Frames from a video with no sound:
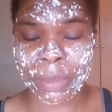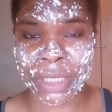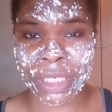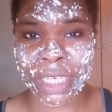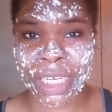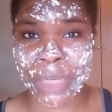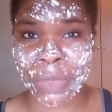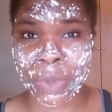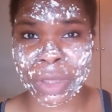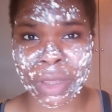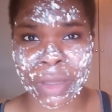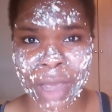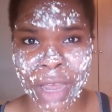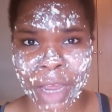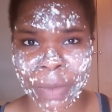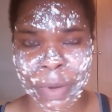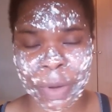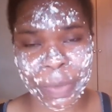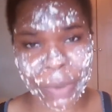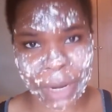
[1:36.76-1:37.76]
deal with the
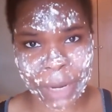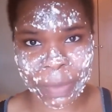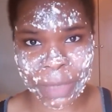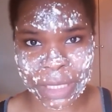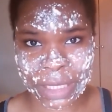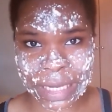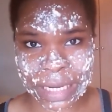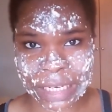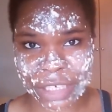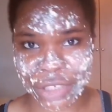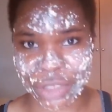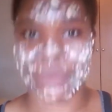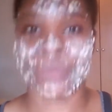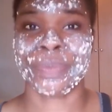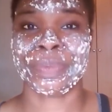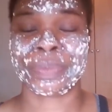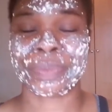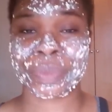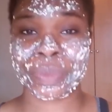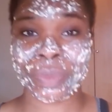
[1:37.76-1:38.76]
hyperpigmentation.
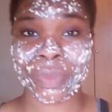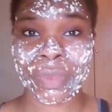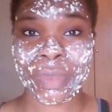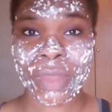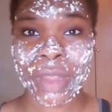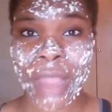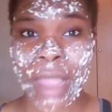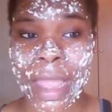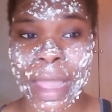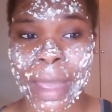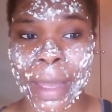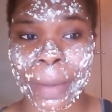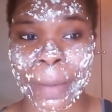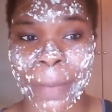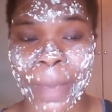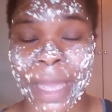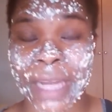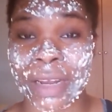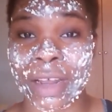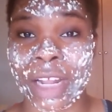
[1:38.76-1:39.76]

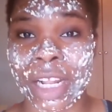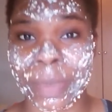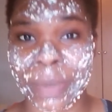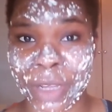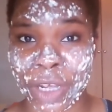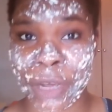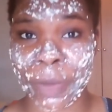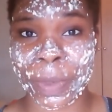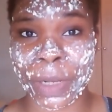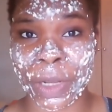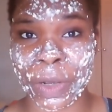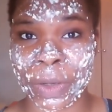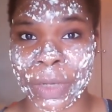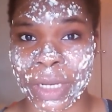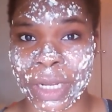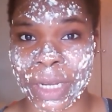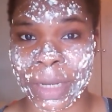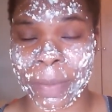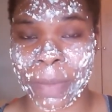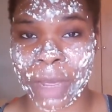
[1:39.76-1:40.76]
And I'll be
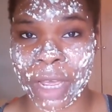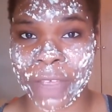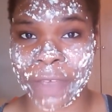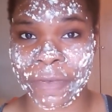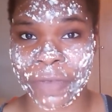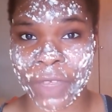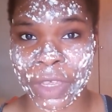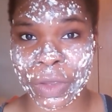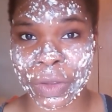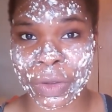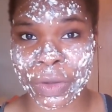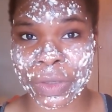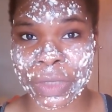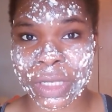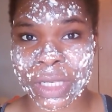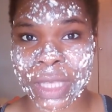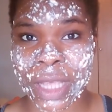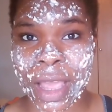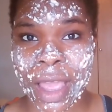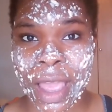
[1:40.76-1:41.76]
uploading my
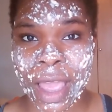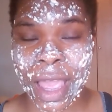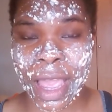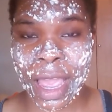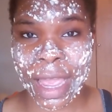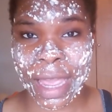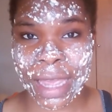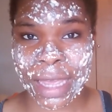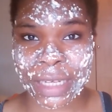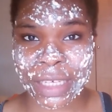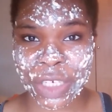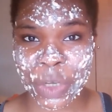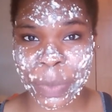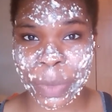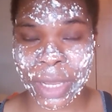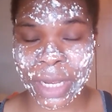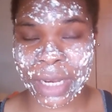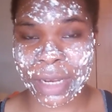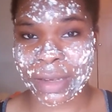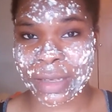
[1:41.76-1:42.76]
views and
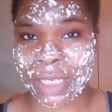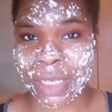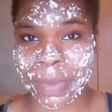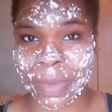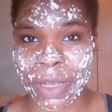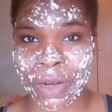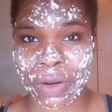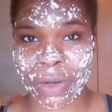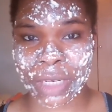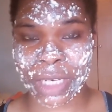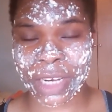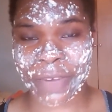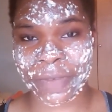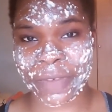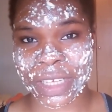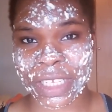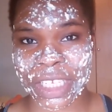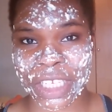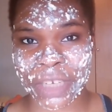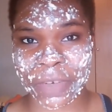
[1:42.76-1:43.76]
opinions about all the
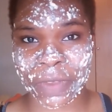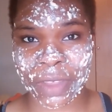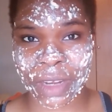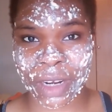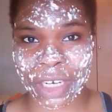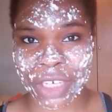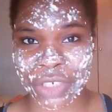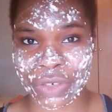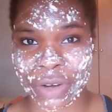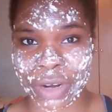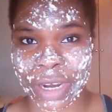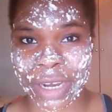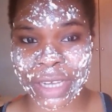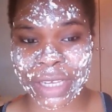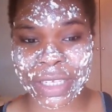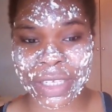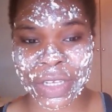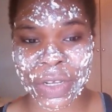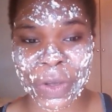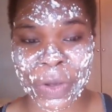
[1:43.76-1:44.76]
different stuff that I try.
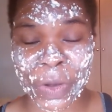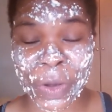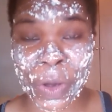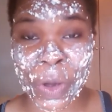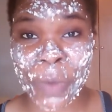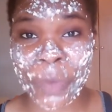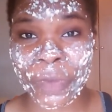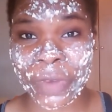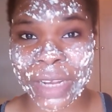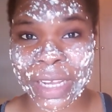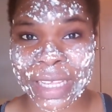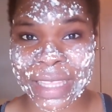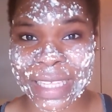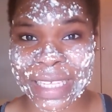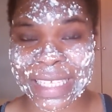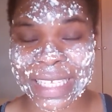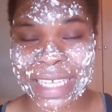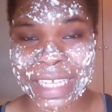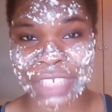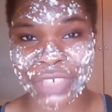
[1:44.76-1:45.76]
So hopefully
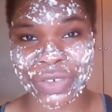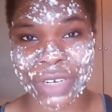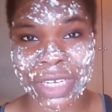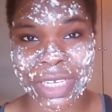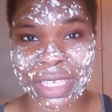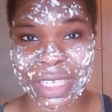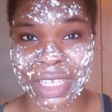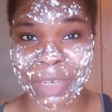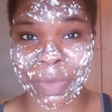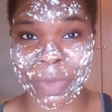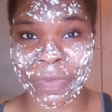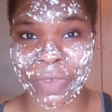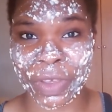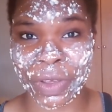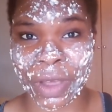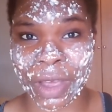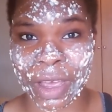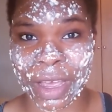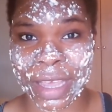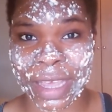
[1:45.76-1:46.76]
this interests some of
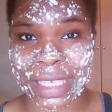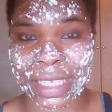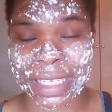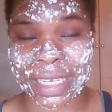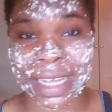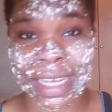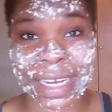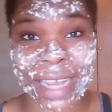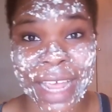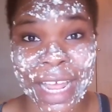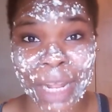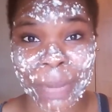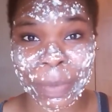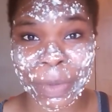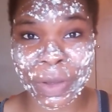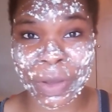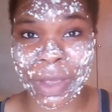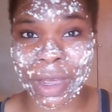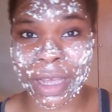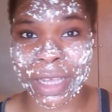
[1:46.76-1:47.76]
you guys and can
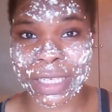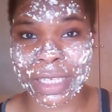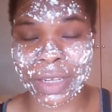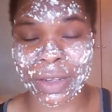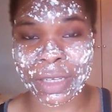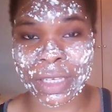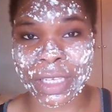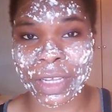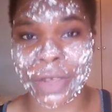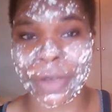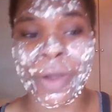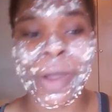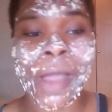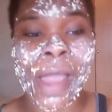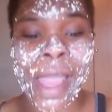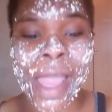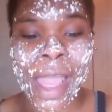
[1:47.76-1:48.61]
help you guys also.